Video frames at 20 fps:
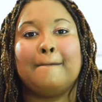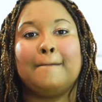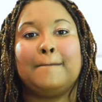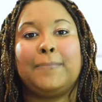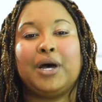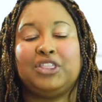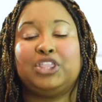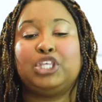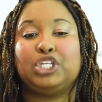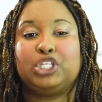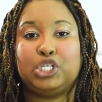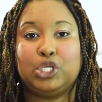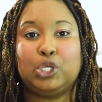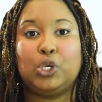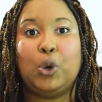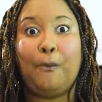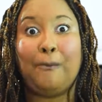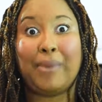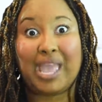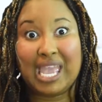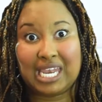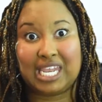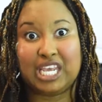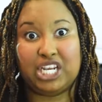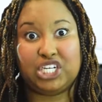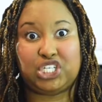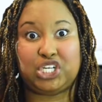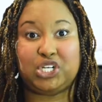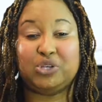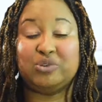But the two main
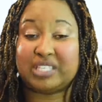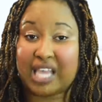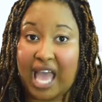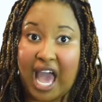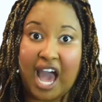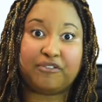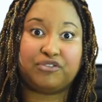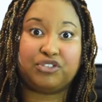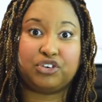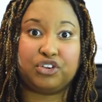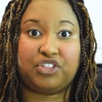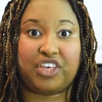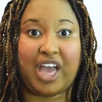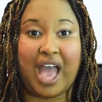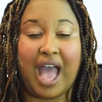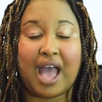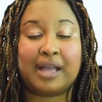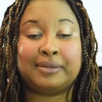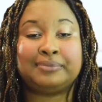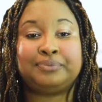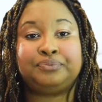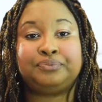issues after that